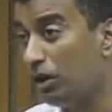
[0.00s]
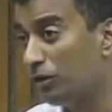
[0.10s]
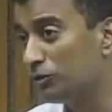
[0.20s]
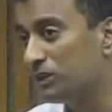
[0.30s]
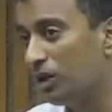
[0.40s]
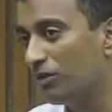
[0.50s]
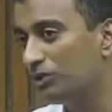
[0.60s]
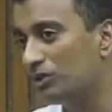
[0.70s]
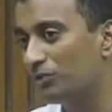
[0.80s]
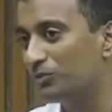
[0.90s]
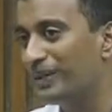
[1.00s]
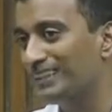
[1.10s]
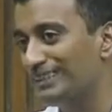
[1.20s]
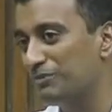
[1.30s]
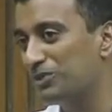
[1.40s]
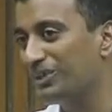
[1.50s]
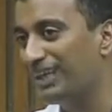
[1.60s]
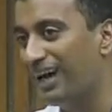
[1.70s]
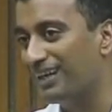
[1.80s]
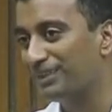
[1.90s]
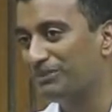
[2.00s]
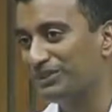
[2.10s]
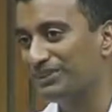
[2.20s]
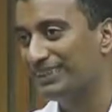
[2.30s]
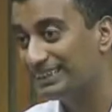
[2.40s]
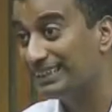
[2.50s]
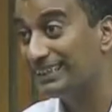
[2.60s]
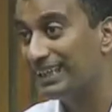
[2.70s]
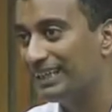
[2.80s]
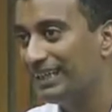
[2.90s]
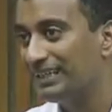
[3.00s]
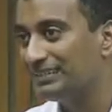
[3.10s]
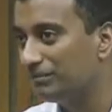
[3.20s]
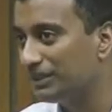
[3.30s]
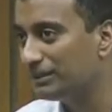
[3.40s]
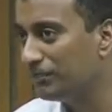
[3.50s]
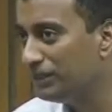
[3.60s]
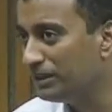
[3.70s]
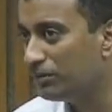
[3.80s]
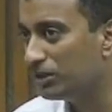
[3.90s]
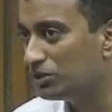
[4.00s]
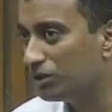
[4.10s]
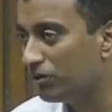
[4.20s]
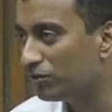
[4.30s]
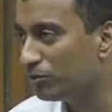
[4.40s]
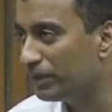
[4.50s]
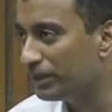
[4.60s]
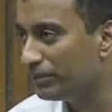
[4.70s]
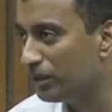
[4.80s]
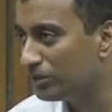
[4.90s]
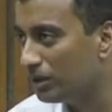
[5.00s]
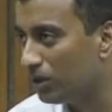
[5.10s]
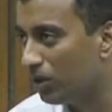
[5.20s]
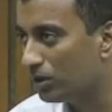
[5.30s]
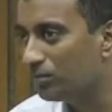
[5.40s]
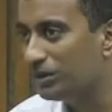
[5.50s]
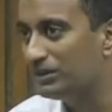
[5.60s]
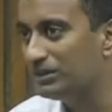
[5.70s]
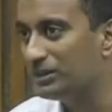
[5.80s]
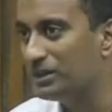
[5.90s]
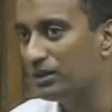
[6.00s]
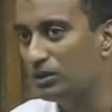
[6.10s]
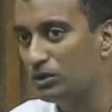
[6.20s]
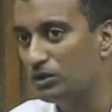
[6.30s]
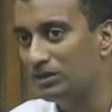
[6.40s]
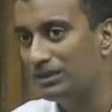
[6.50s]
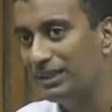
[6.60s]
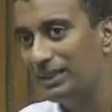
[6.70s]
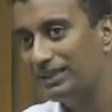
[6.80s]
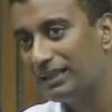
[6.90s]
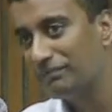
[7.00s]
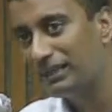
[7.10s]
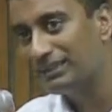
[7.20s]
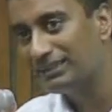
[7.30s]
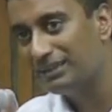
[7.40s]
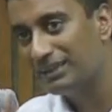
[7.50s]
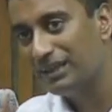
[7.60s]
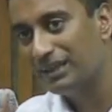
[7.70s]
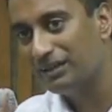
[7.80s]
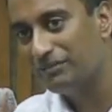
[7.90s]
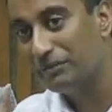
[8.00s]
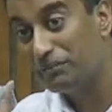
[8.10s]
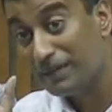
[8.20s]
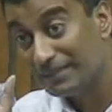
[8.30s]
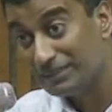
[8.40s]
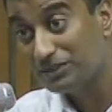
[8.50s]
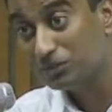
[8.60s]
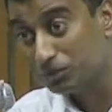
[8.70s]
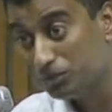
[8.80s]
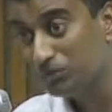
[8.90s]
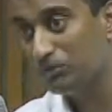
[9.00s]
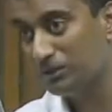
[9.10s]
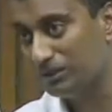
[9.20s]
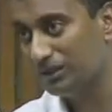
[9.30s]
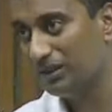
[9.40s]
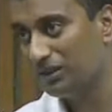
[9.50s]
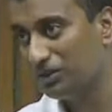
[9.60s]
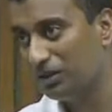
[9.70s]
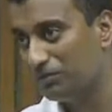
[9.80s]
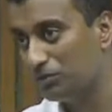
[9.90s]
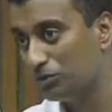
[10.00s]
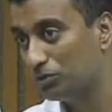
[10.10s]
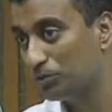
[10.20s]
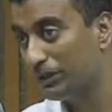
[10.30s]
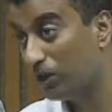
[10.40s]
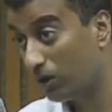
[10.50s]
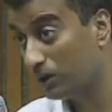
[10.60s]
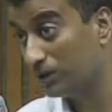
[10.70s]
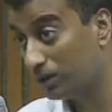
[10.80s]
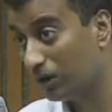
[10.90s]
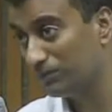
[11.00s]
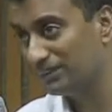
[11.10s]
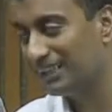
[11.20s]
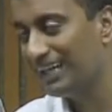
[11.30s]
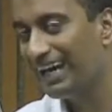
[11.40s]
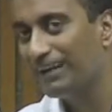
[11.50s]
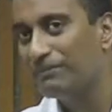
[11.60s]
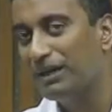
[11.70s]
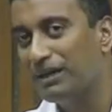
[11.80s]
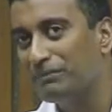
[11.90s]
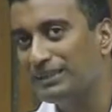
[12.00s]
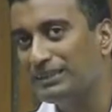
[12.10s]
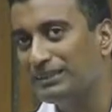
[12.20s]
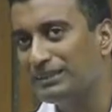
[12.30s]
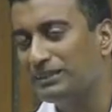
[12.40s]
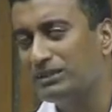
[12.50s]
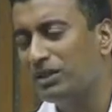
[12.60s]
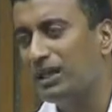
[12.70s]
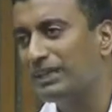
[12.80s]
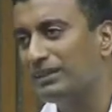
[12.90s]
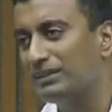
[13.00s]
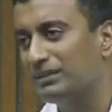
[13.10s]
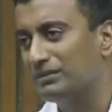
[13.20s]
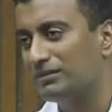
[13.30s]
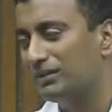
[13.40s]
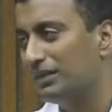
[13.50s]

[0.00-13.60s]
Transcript: of a software exceptional argument. You know, let's say that there's something about software or about digital goods that makes it suitable to be called a commons. And my sense is it's not like a